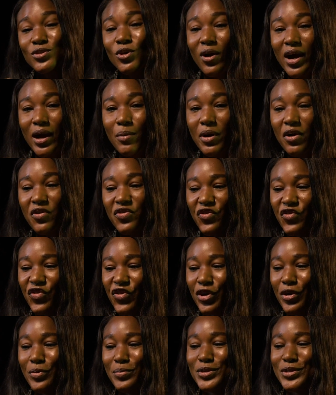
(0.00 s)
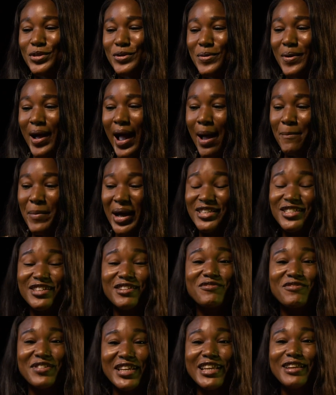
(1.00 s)
talk about the film. So I'm
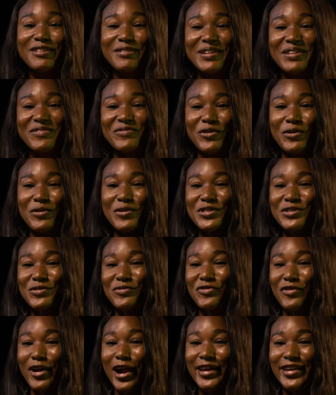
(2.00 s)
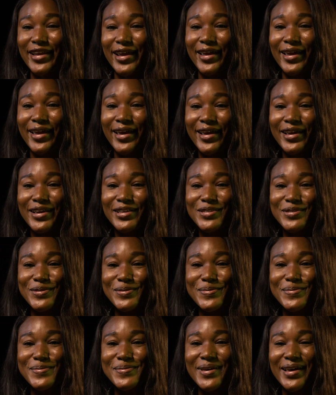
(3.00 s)
actually really looking forward to Friday
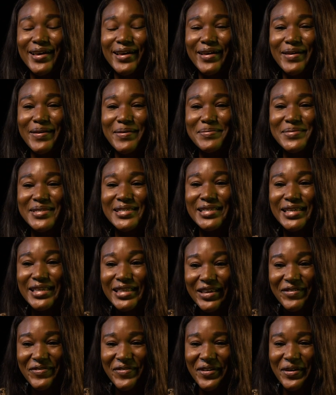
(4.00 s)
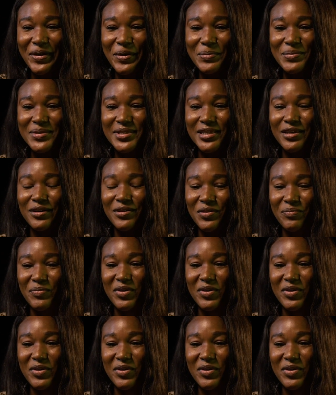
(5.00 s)
to um, see the film, see all